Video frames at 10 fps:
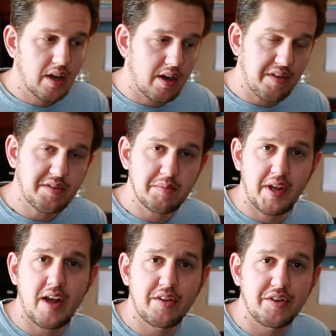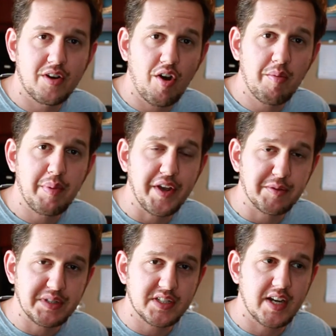custom tailor your homepage
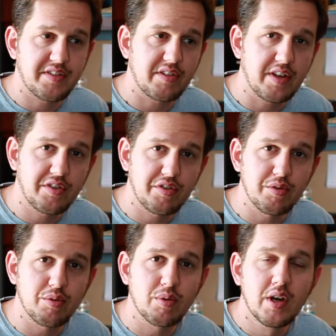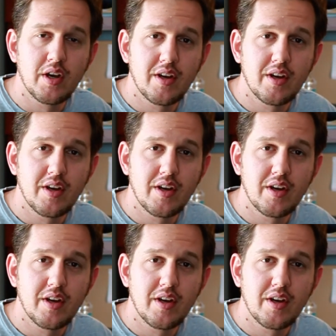precisely to